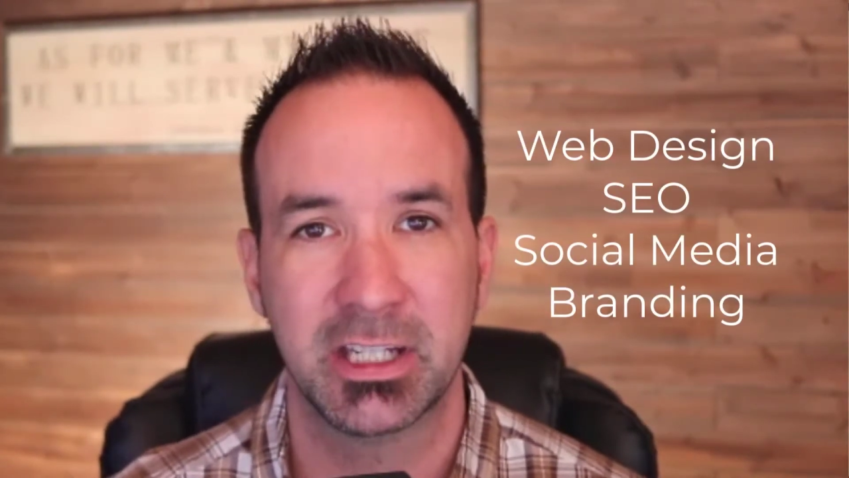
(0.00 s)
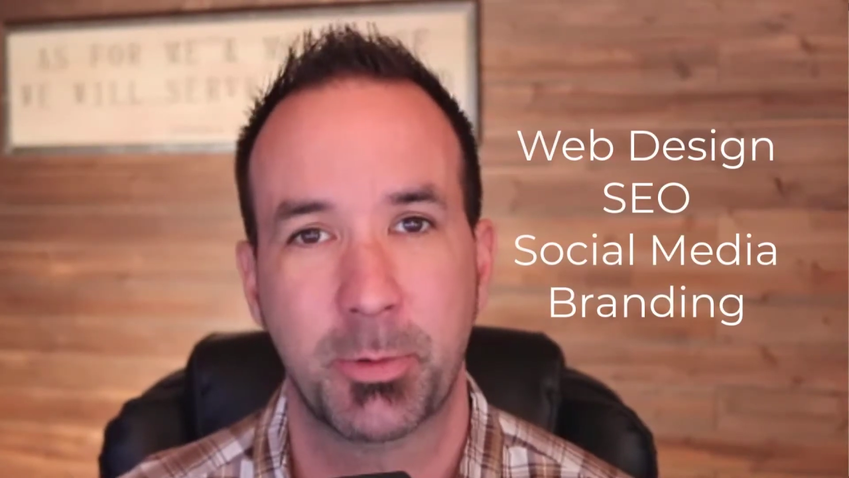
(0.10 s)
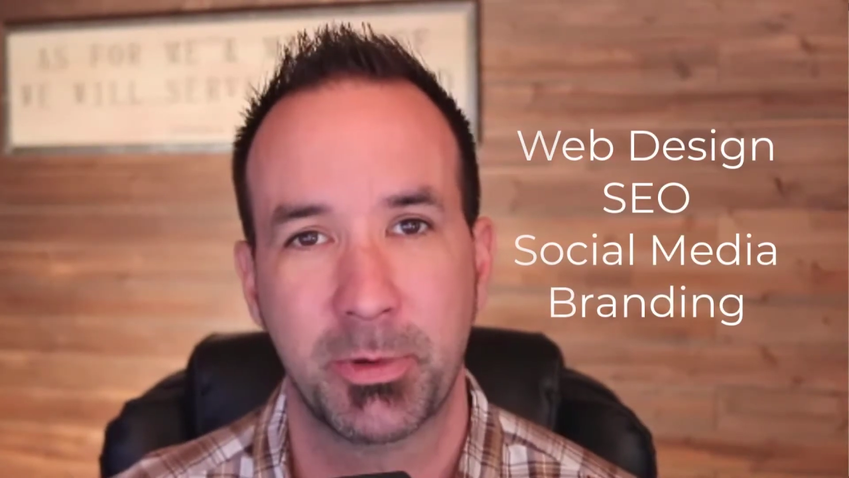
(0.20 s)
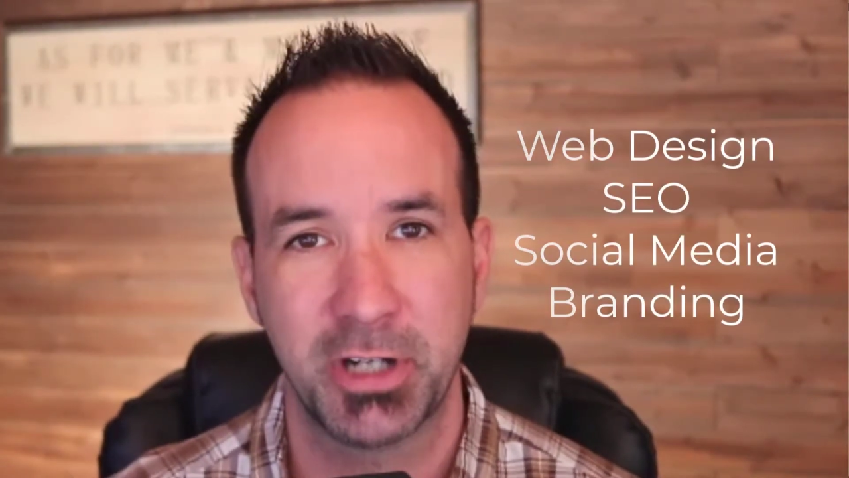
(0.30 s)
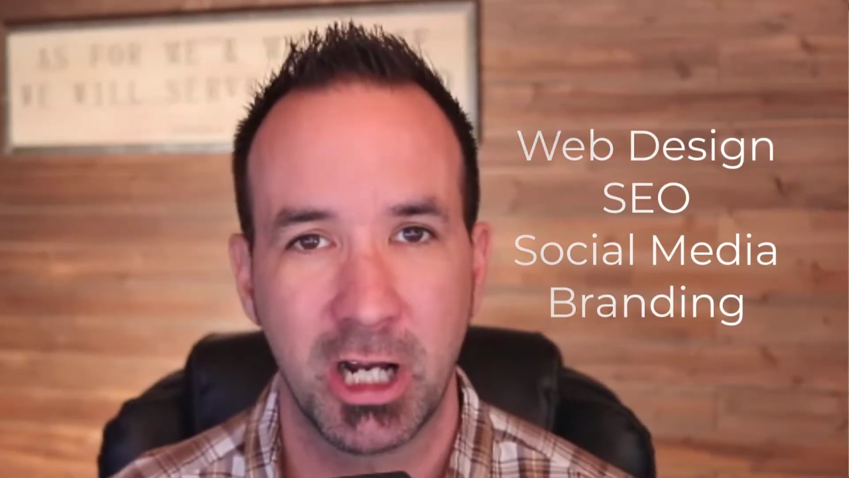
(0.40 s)
where
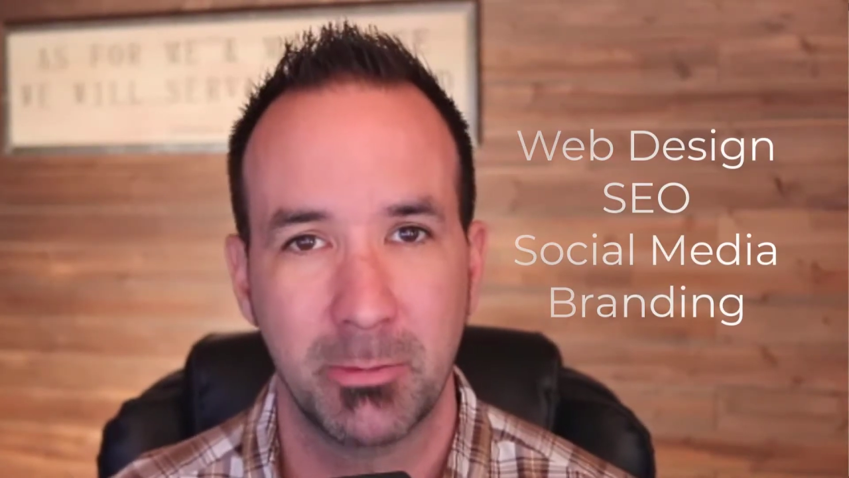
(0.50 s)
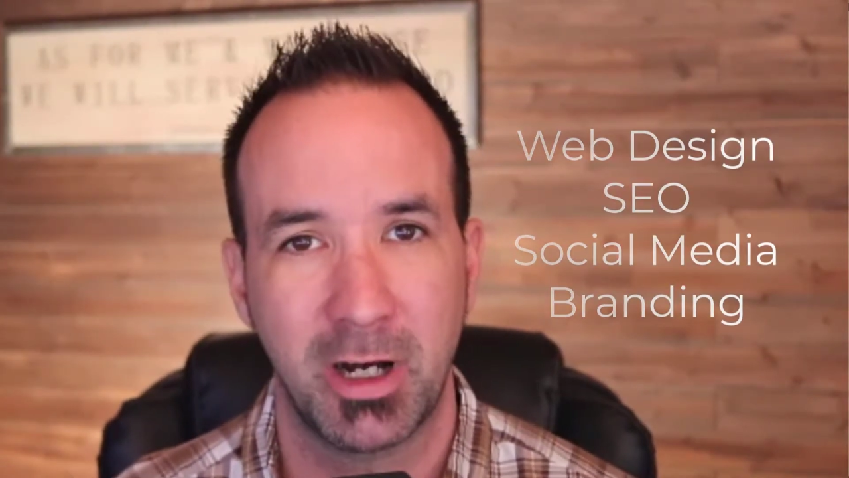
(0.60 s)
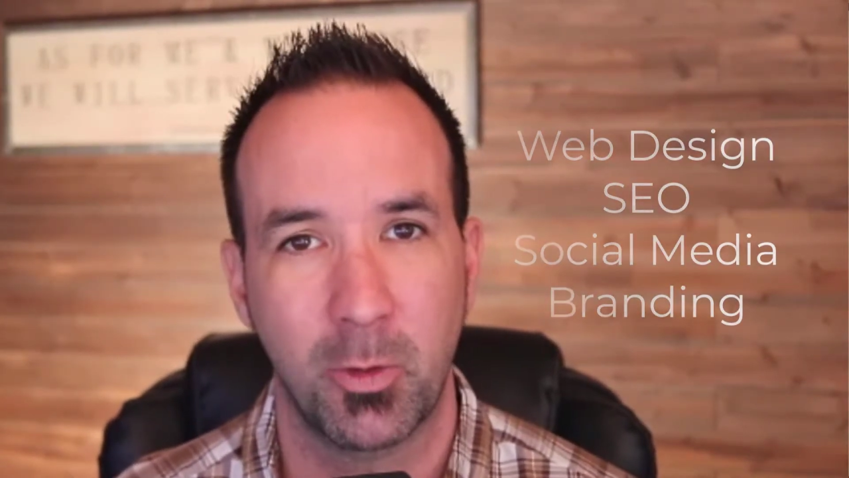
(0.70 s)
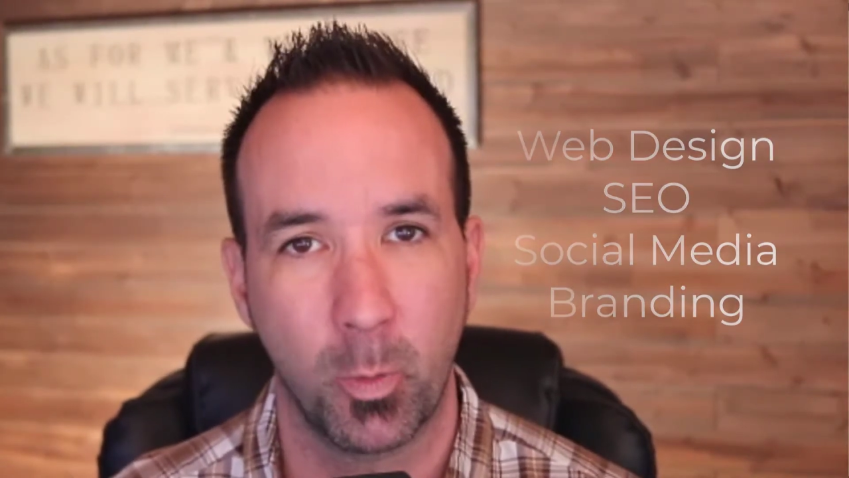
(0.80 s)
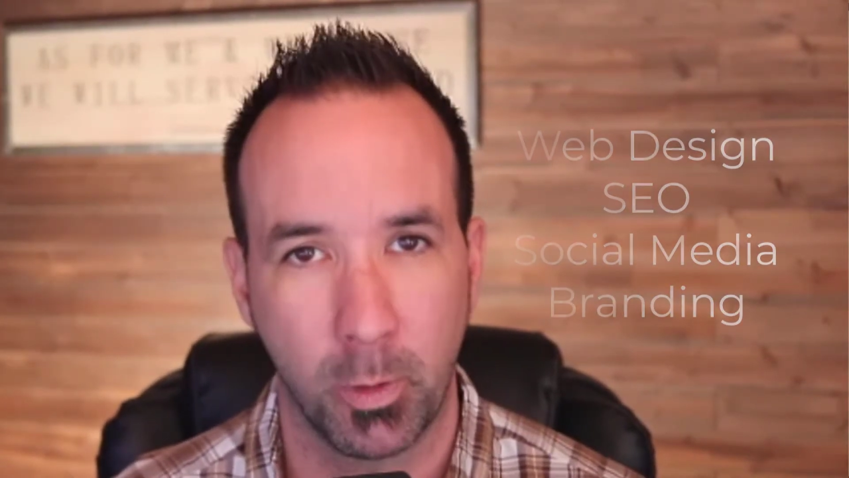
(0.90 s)
we're talking
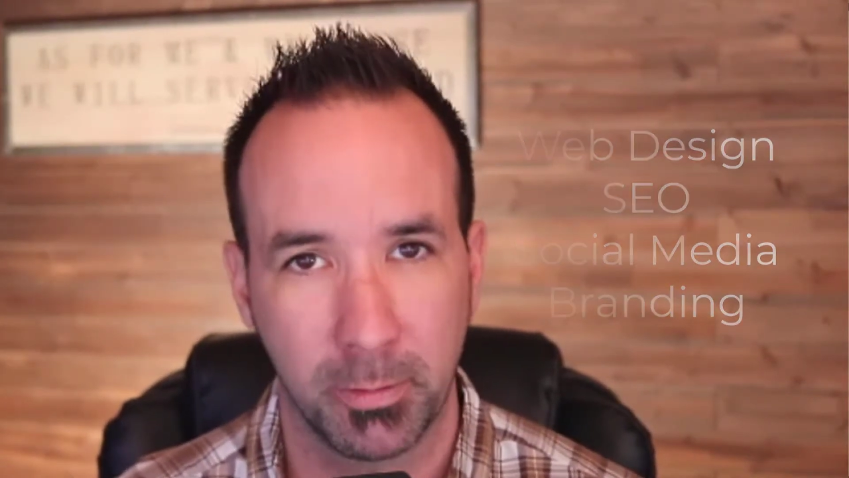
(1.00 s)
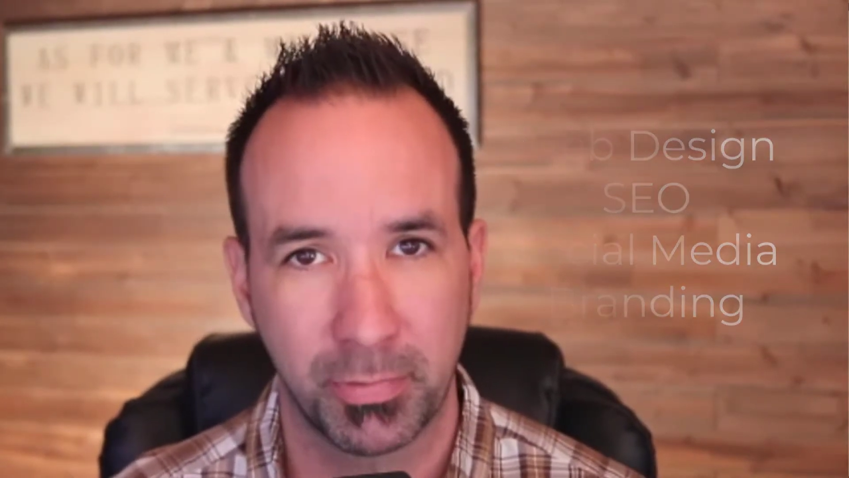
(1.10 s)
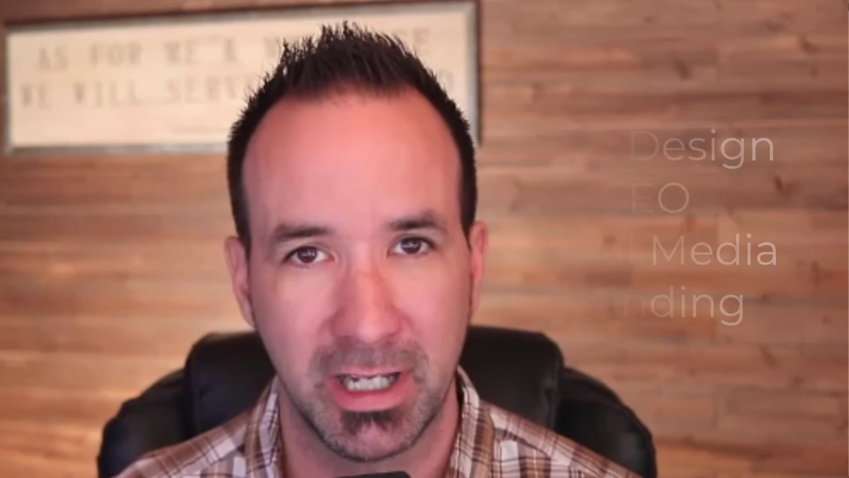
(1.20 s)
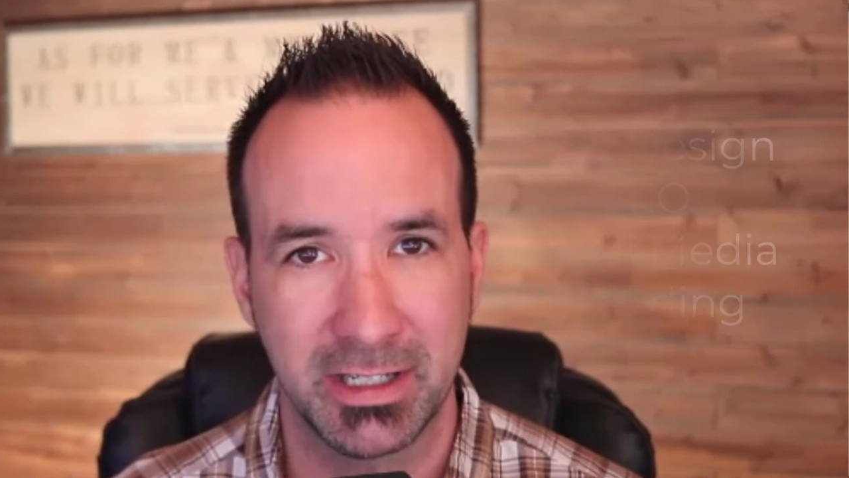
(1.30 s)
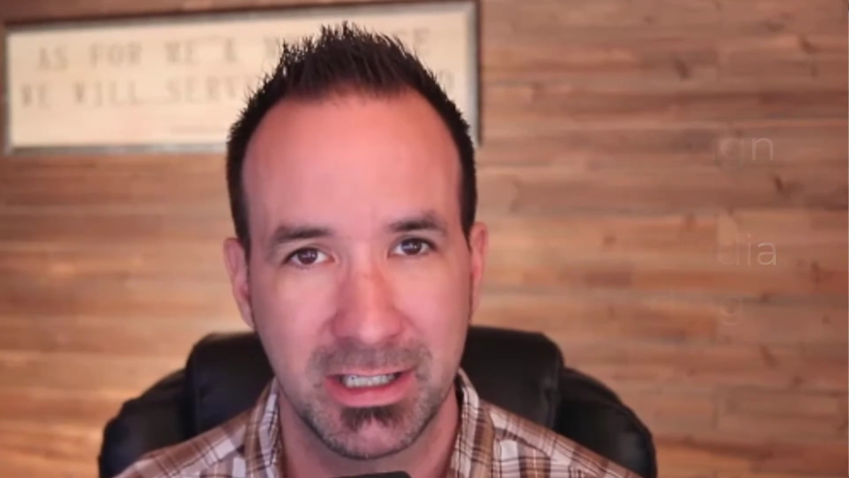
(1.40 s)
about
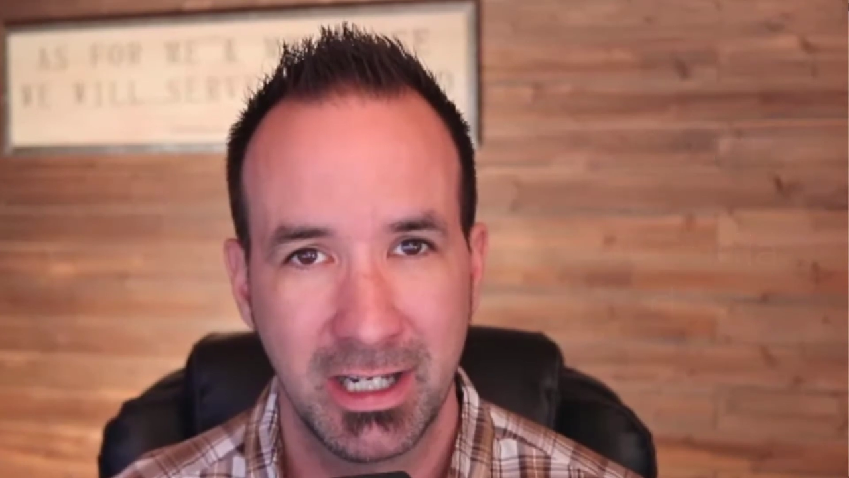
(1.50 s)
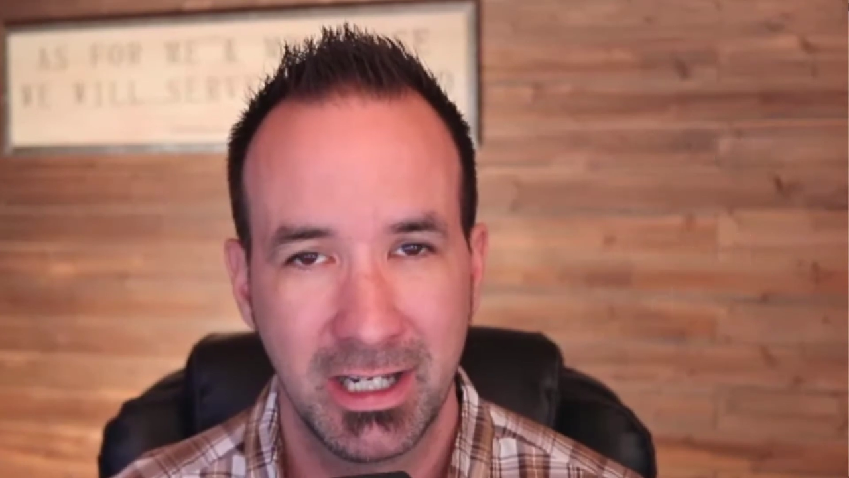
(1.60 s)
WordPress.